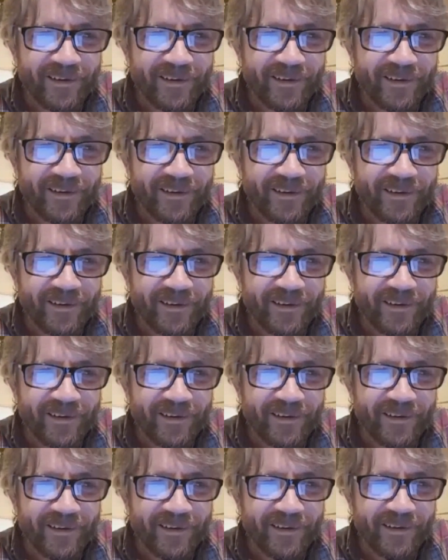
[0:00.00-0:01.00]

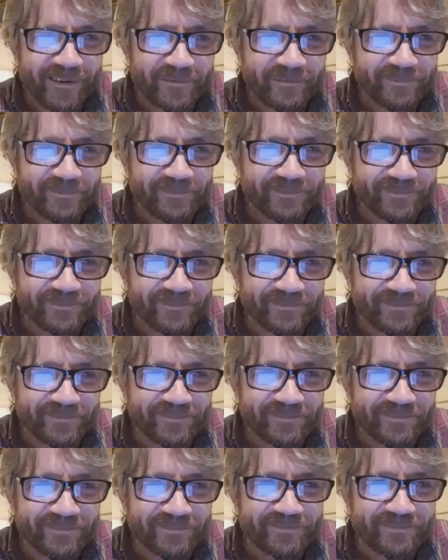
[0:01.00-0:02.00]

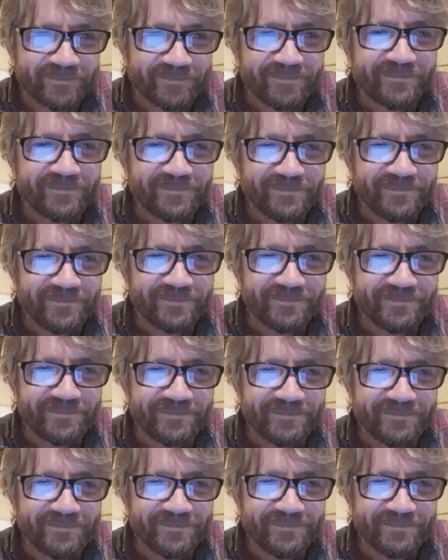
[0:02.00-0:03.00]

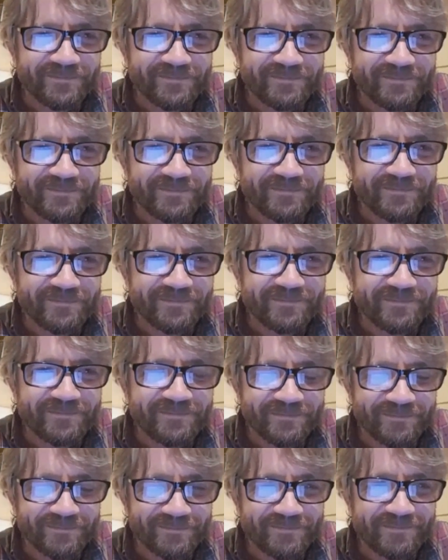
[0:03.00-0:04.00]

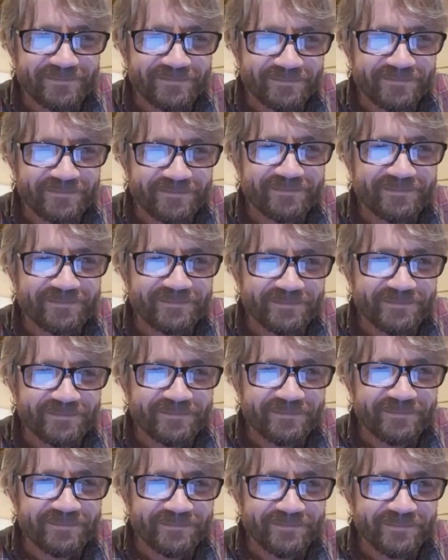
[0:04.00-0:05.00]

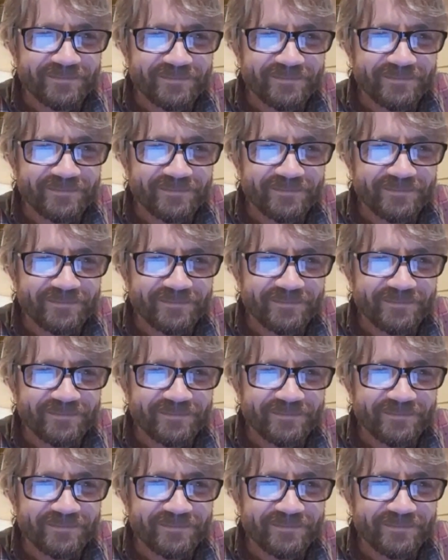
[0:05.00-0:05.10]
(not speaking)